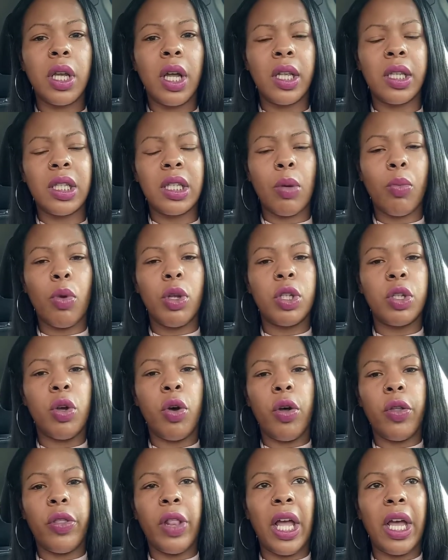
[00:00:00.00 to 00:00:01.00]
and someone's
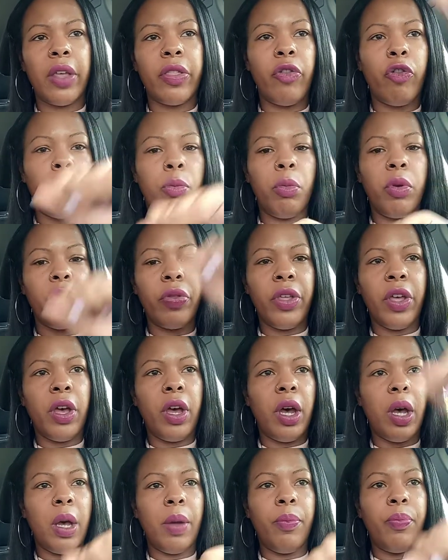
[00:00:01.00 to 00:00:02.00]
got like
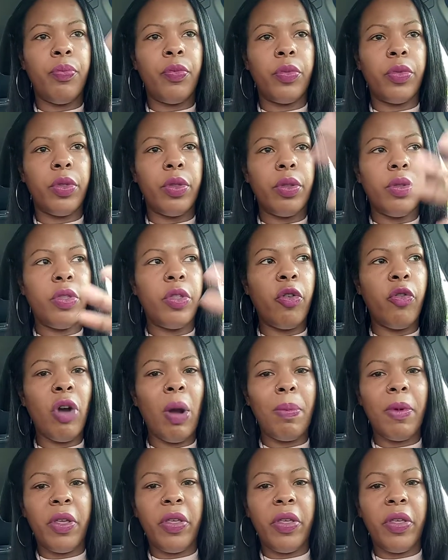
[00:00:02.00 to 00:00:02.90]
the rubber